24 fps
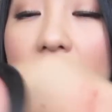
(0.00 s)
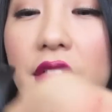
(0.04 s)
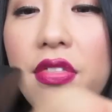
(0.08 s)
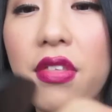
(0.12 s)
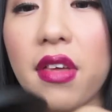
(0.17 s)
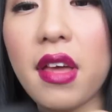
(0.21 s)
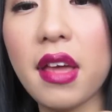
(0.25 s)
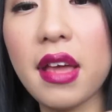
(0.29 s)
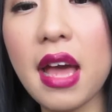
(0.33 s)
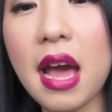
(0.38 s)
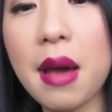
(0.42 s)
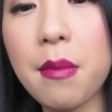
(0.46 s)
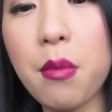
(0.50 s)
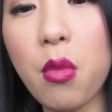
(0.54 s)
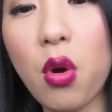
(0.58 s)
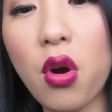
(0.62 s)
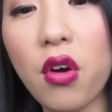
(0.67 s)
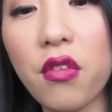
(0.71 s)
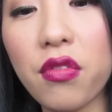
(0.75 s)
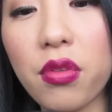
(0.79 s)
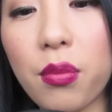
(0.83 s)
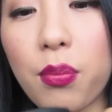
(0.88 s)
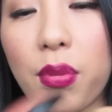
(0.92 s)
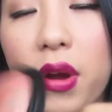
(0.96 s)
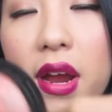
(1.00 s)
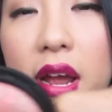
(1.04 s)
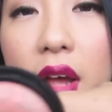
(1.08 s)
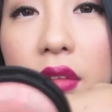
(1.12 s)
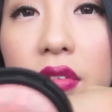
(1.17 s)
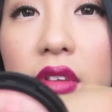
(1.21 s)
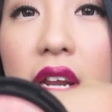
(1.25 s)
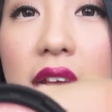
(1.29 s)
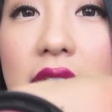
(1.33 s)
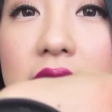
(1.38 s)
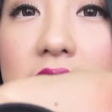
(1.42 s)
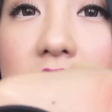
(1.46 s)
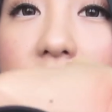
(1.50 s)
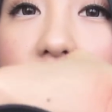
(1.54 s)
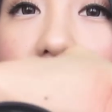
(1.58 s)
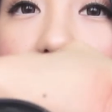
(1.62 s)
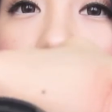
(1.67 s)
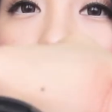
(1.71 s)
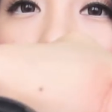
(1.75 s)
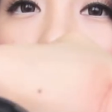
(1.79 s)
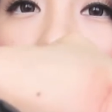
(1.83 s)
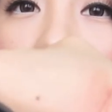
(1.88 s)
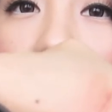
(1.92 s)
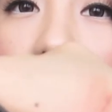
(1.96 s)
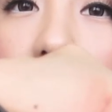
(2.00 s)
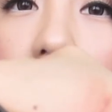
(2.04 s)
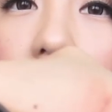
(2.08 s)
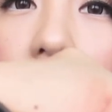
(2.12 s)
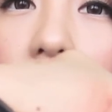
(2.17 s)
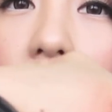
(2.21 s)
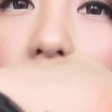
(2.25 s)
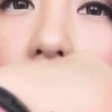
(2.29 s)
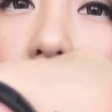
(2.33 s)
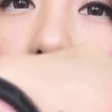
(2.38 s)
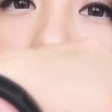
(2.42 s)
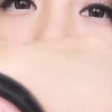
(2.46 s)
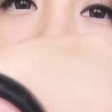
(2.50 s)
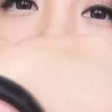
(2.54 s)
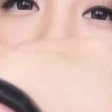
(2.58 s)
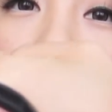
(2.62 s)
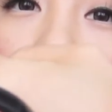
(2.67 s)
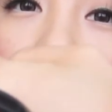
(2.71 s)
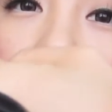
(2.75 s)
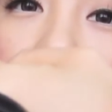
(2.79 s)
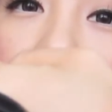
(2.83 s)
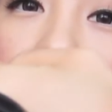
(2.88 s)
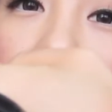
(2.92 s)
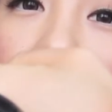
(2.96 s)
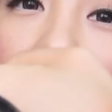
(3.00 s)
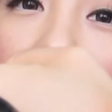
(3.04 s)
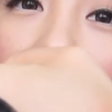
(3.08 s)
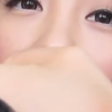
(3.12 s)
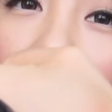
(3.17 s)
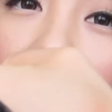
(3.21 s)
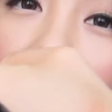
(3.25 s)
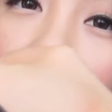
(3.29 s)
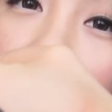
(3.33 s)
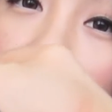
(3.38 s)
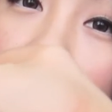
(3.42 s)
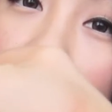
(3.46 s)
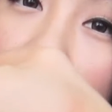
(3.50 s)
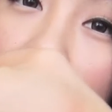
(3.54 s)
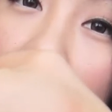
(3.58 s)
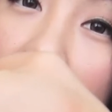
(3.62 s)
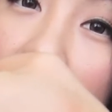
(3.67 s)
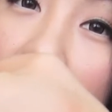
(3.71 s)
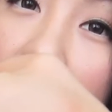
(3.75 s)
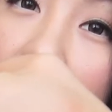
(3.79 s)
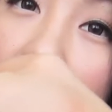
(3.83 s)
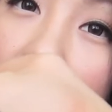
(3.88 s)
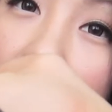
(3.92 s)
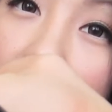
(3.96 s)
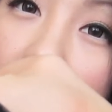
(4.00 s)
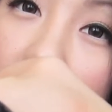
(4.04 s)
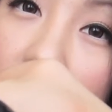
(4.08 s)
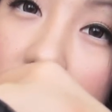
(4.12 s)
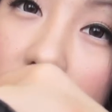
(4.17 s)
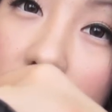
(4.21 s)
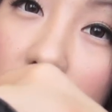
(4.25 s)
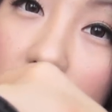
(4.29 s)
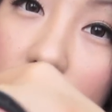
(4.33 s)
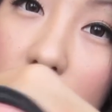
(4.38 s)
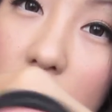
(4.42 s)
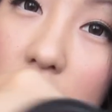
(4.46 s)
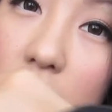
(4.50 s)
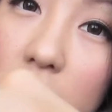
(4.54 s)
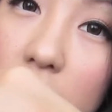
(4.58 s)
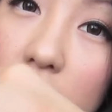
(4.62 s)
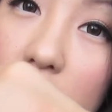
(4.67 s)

I think I got more of the brown than I did with the pink, but I actually like that, so